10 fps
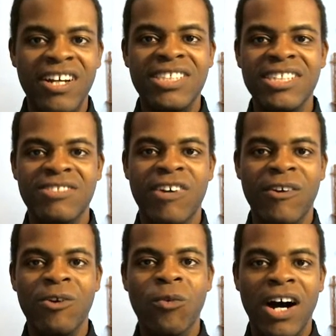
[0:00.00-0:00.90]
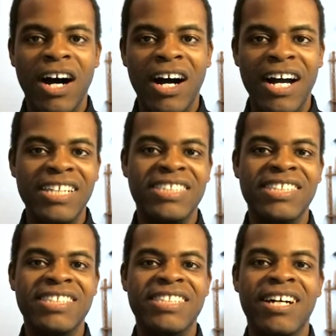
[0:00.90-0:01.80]
She's very wise.
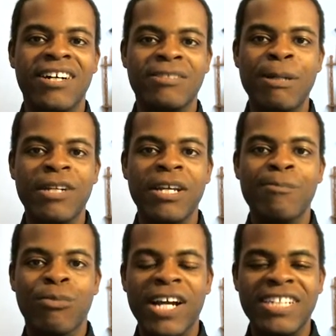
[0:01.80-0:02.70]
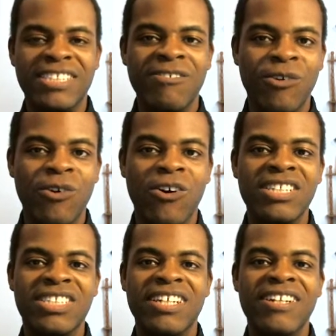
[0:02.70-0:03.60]
She tells people to embrace the
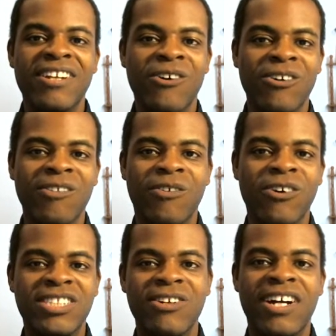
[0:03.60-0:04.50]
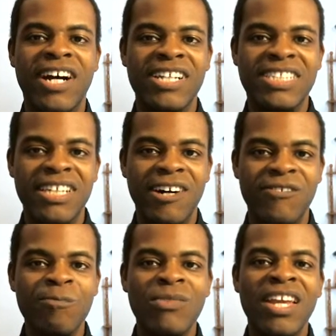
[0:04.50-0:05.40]
Force and know the Force and all that kind of stuff.
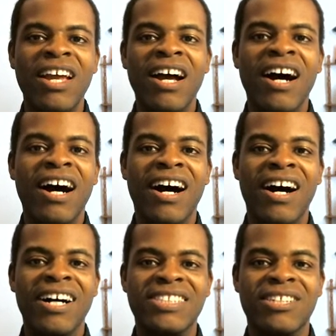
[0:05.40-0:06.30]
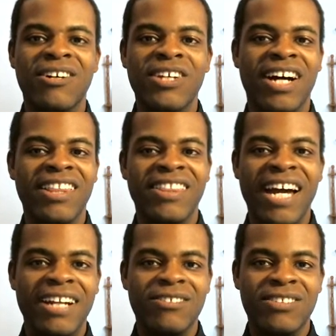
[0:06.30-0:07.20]
So you got
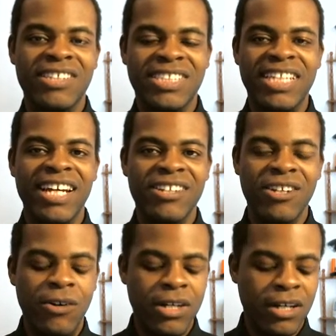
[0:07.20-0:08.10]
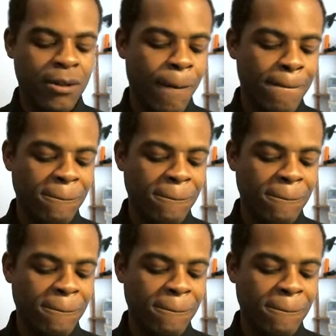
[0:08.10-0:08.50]
that, like, just like Yoda.